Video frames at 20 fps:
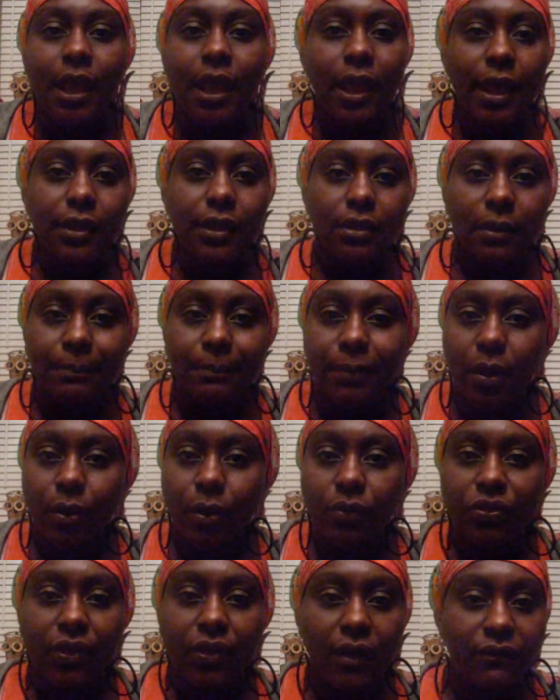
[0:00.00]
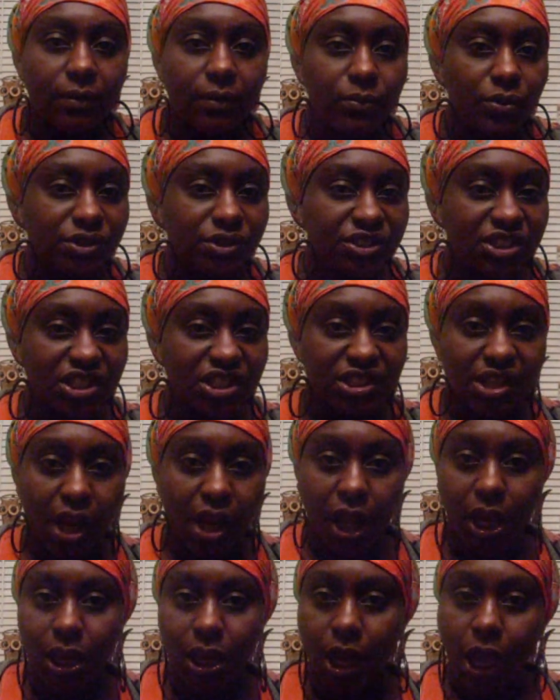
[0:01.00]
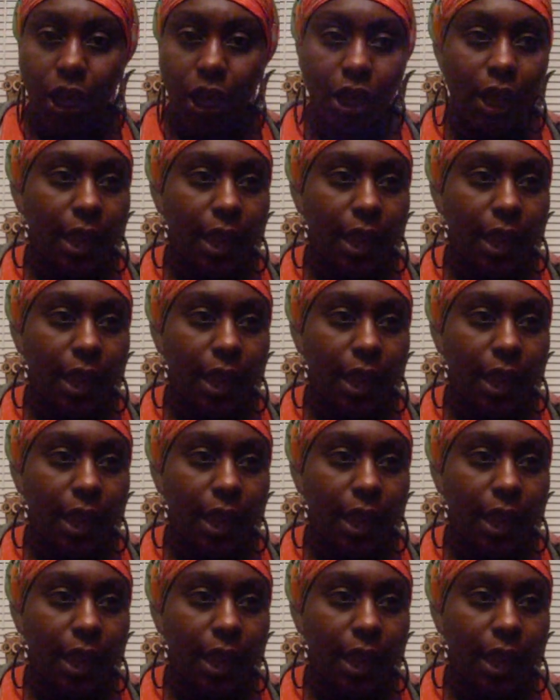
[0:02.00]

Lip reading: and the both of them were just looking